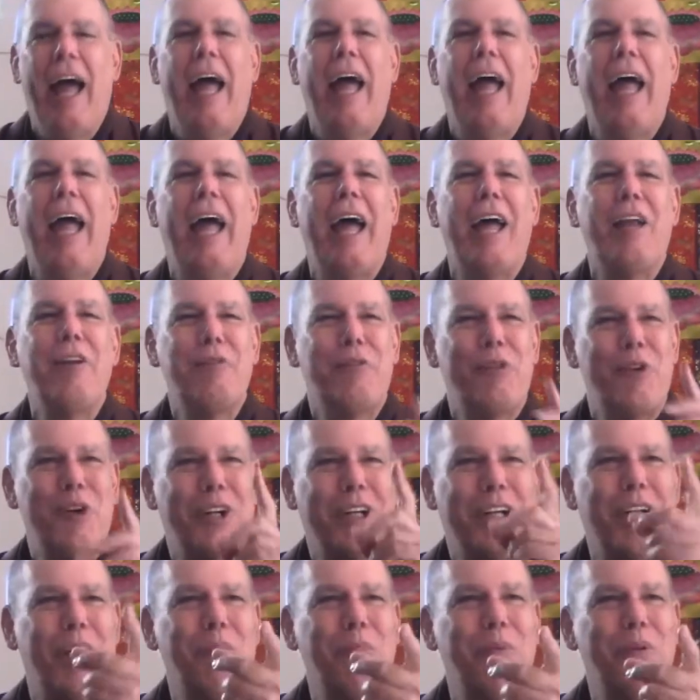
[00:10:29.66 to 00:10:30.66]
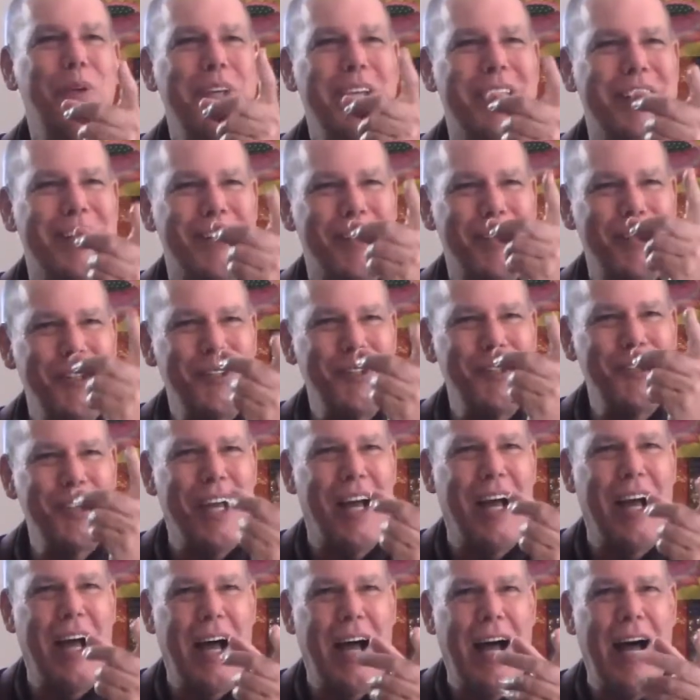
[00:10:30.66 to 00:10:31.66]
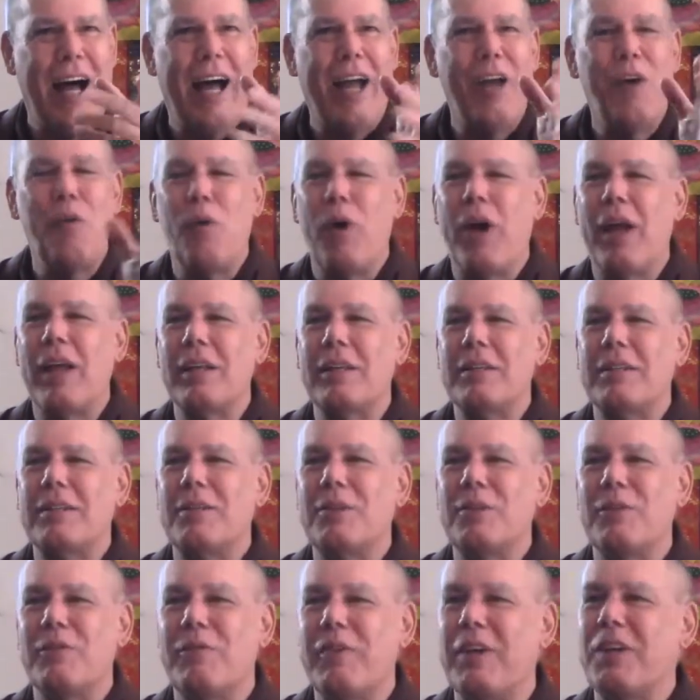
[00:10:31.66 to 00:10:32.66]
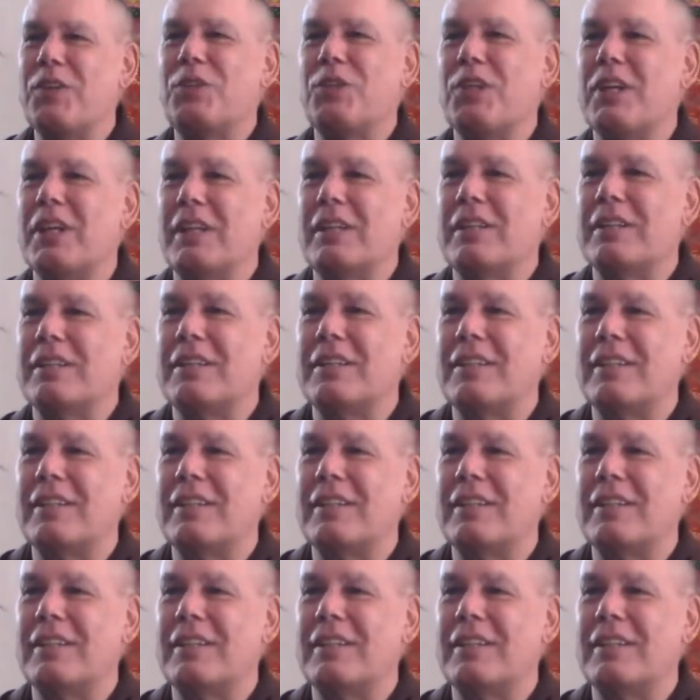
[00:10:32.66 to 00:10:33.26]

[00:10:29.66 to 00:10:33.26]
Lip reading: And for a couple years, I went to visit